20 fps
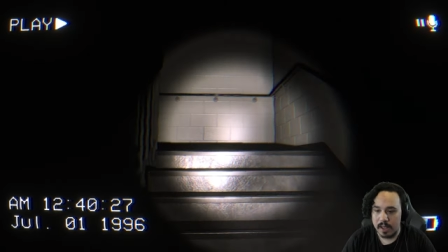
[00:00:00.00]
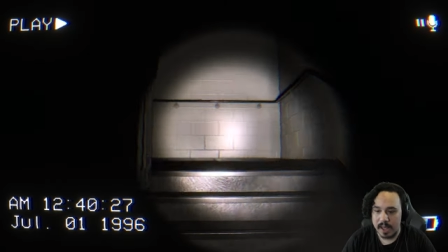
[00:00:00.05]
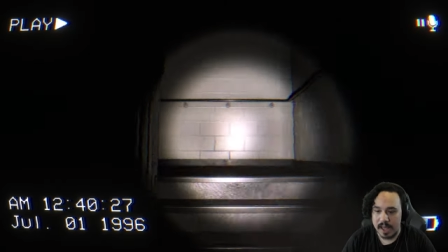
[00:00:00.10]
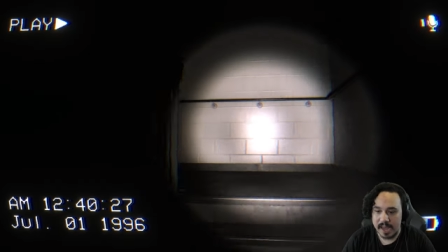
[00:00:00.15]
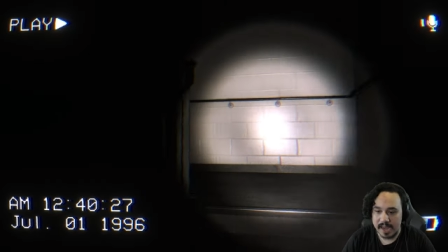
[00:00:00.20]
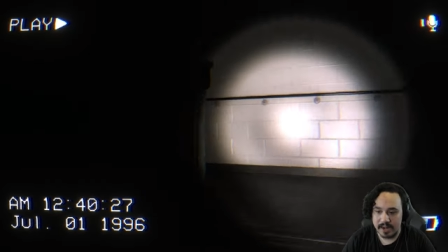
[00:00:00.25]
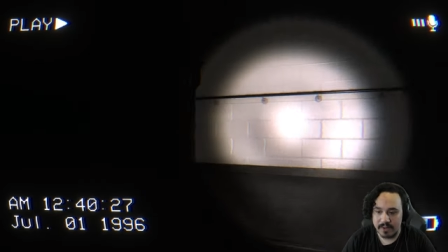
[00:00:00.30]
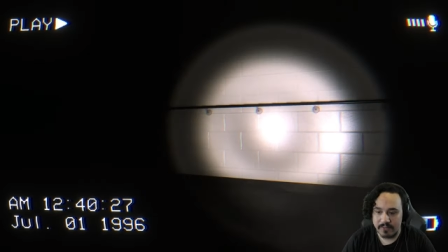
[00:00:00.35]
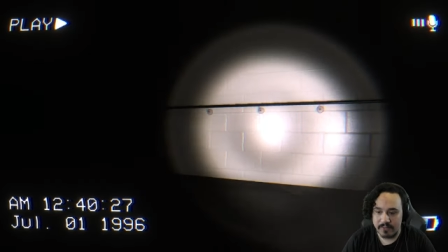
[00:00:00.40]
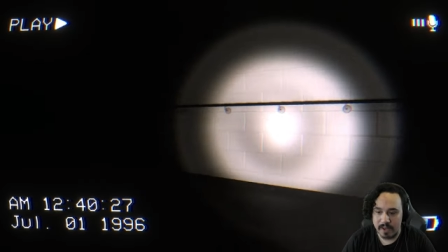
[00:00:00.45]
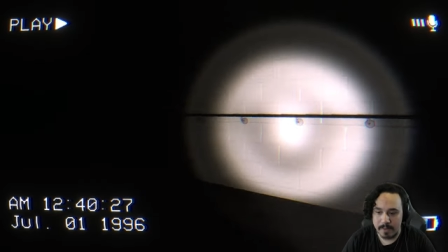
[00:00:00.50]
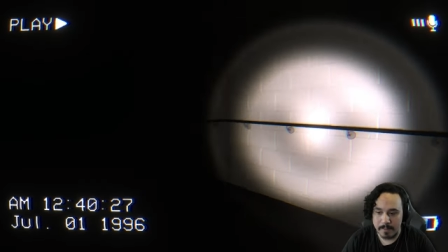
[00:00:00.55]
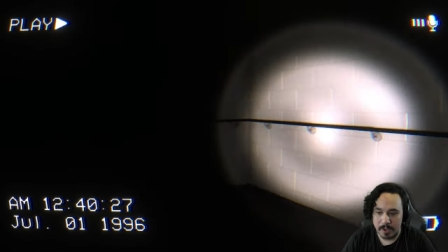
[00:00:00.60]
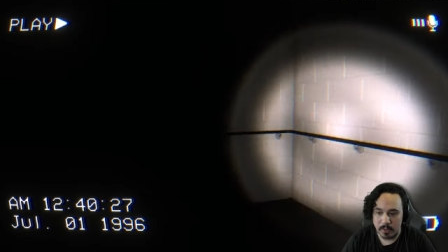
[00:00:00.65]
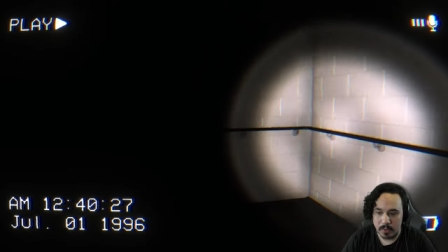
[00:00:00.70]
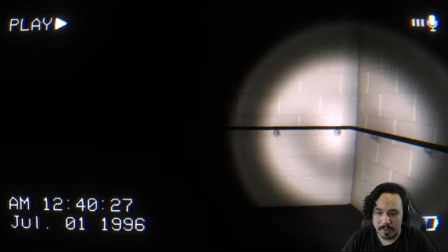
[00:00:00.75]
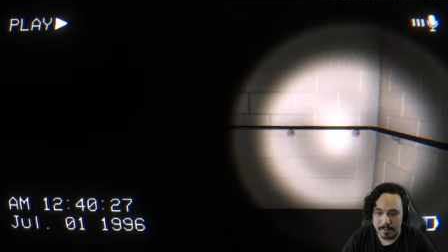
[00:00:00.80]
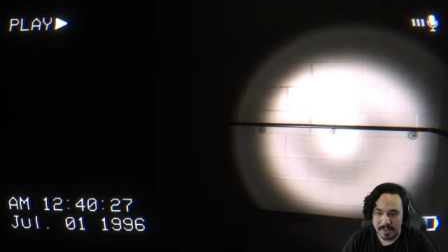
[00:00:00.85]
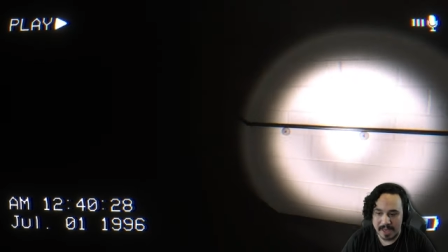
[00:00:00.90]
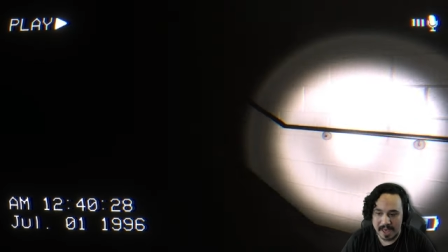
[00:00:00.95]
I gotta find my
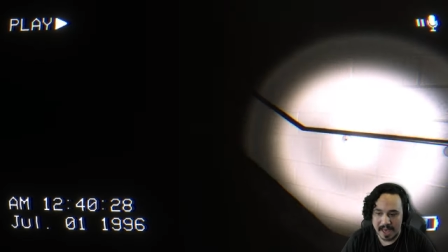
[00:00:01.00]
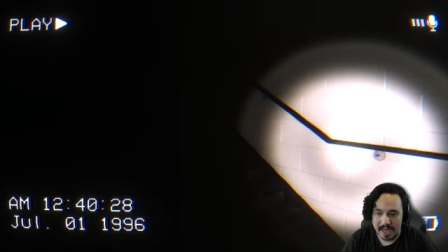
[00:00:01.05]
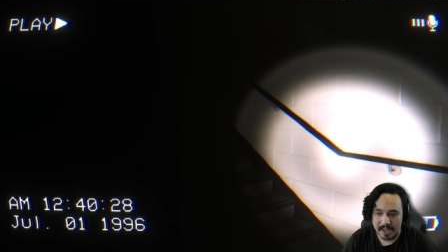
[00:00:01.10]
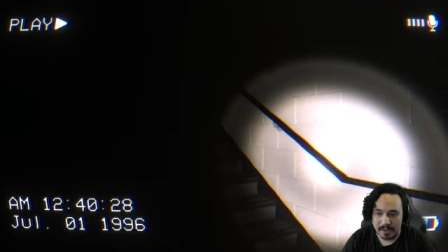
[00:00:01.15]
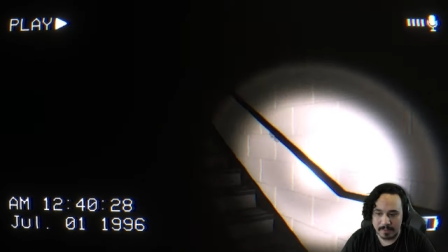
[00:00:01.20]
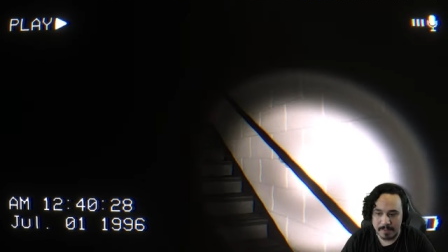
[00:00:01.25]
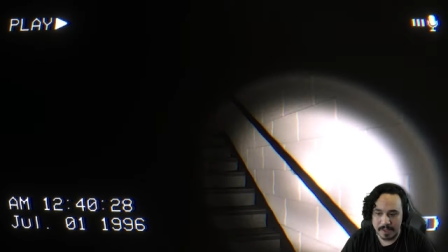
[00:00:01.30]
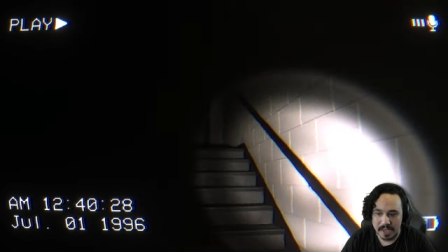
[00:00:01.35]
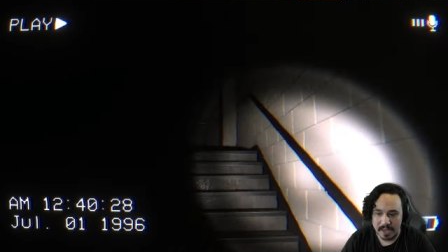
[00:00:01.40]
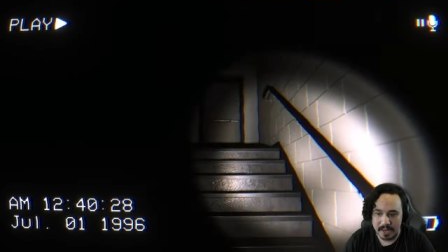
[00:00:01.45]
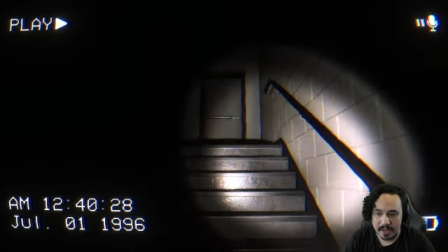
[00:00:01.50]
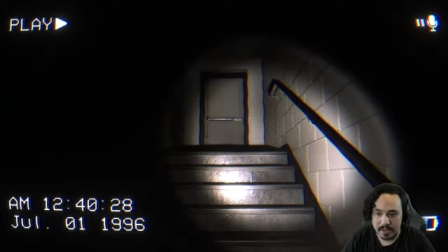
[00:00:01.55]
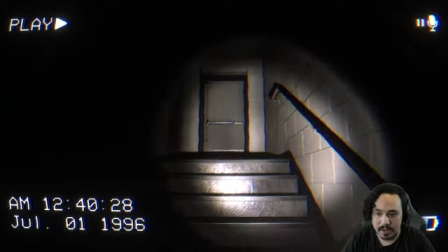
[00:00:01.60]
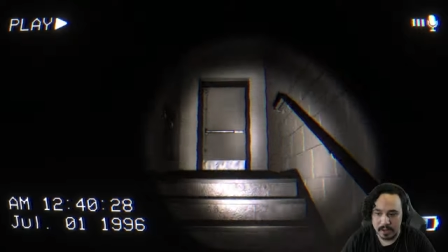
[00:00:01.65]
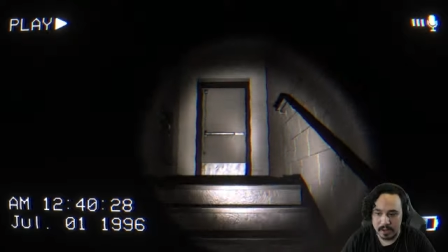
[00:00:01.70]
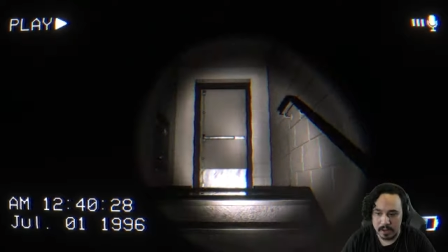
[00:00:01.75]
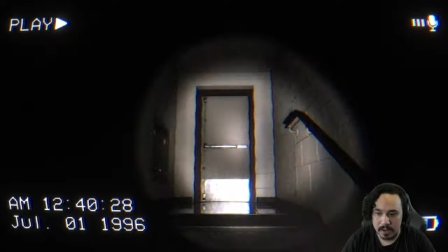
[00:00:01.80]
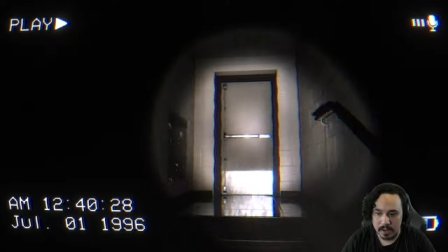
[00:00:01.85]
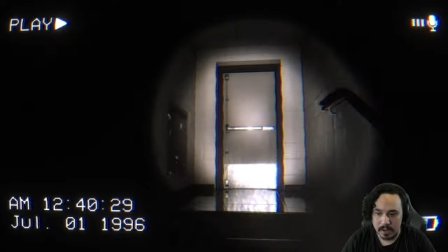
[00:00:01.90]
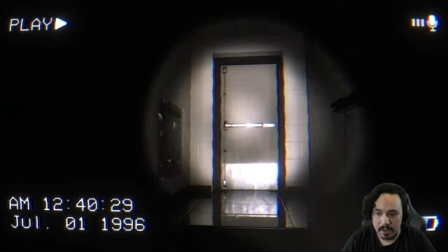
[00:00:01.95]
way back, man.
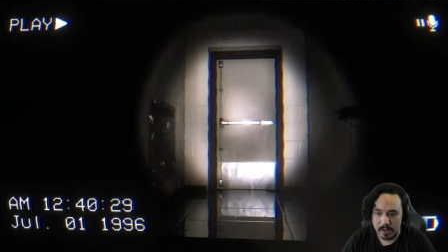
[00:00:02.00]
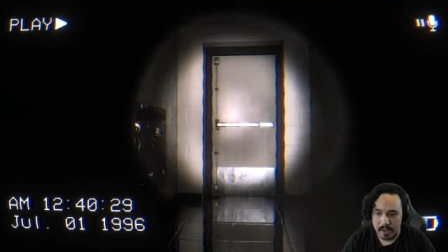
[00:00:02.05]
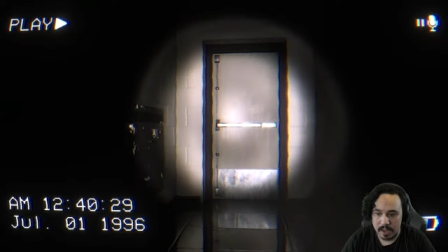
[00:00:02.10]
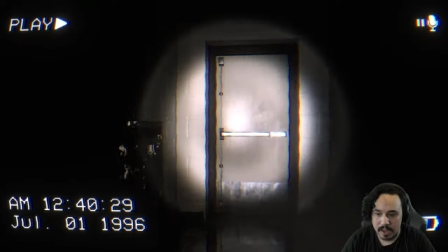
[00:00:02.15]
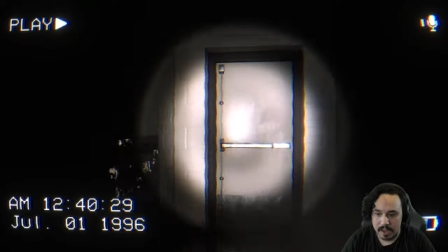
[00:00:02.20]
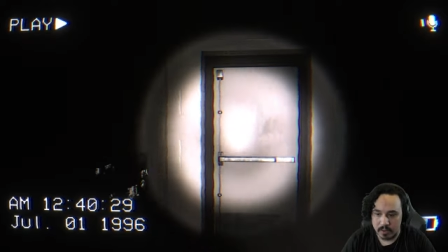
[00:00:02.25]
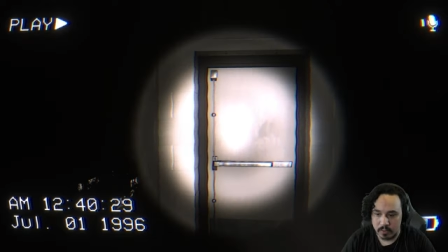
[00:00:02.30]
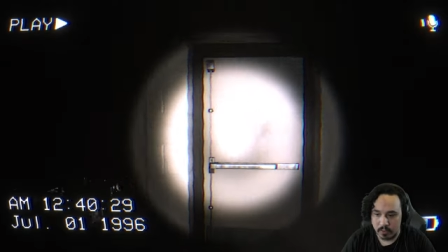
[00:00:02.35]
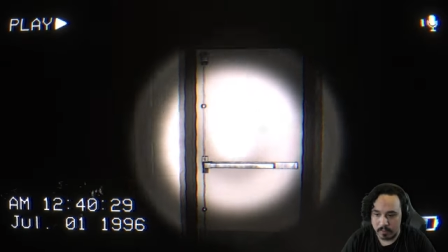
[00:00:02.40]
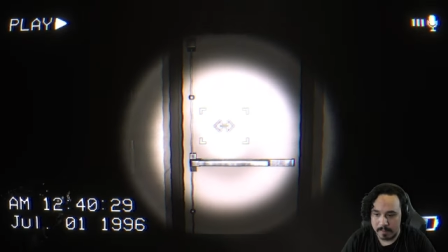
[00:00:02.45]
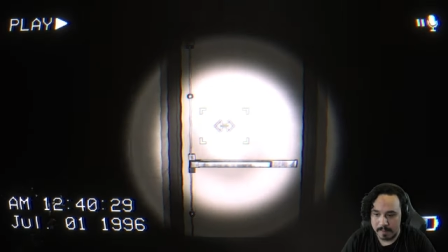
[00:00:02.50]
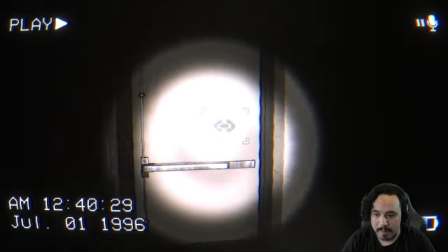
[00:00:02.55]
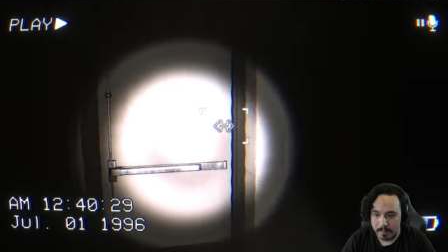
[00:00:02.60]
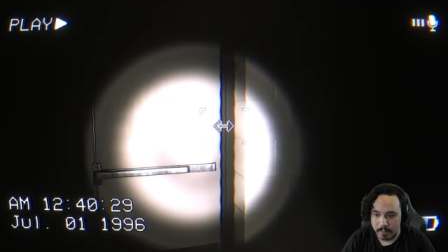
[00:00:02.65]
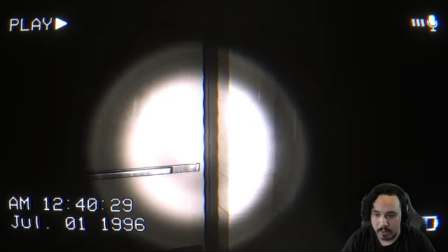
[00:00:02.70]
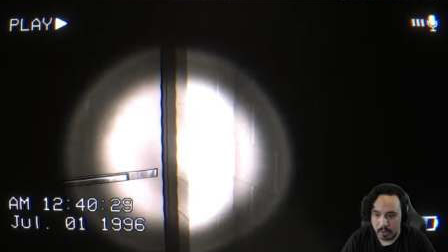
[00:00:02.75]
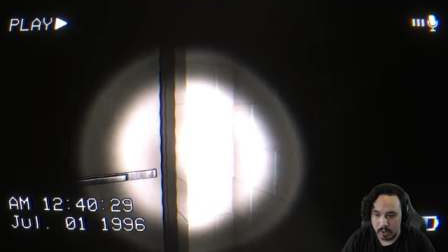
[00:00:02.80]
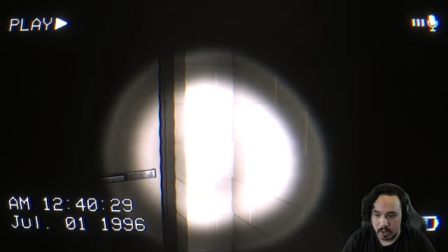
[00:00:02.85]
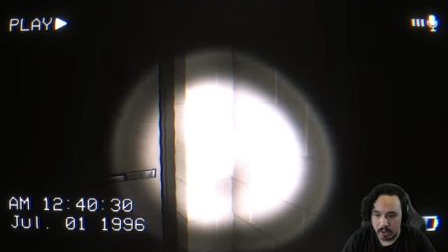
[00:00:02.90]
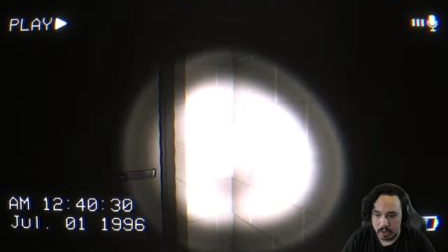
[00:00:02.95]
I don't
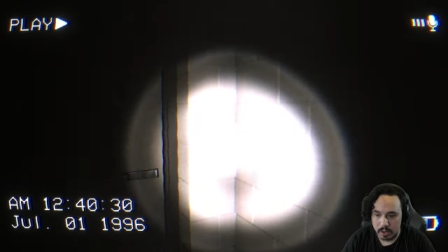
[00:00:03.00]
remember.